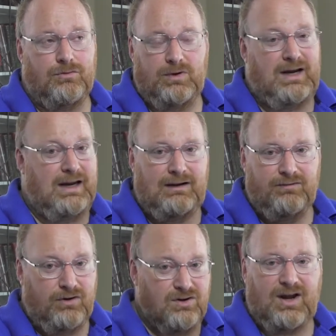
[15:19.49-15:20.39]

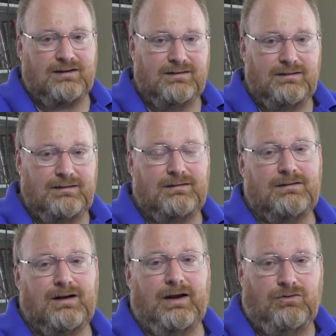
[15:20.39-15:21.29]
3
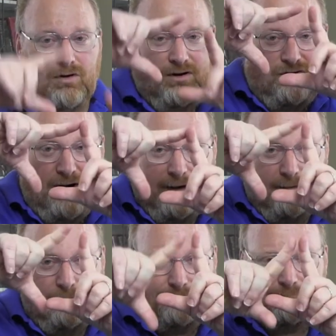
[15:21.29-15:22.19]
vertexes and draw a
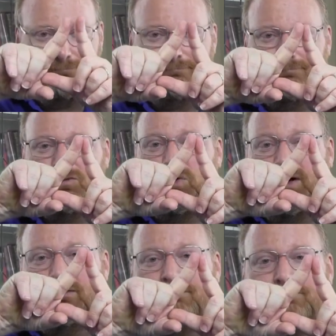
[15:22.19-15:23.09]
triangle,
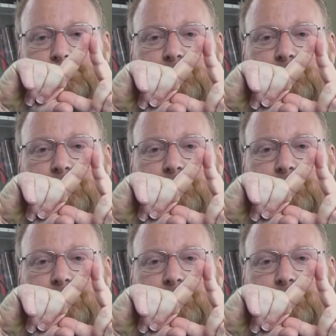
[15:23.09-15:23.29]
right?